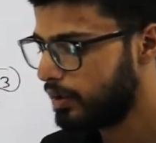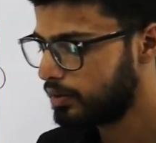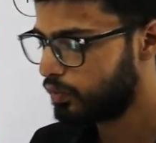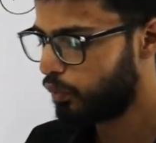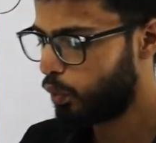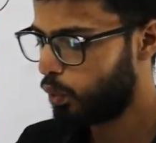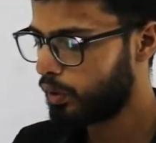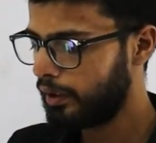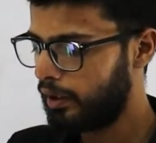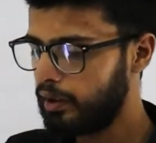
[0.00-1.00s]
is
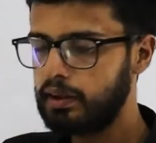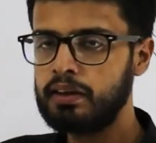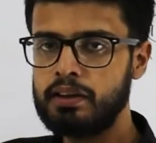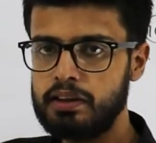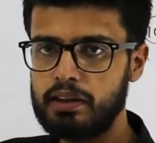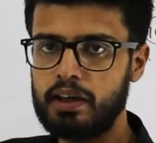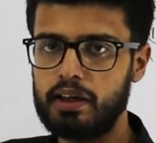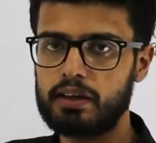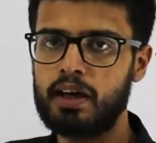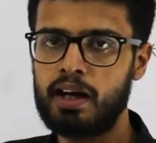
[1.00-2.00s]

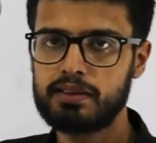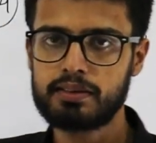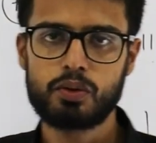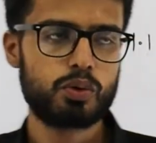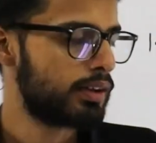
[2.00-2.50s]
4AE8. Answer to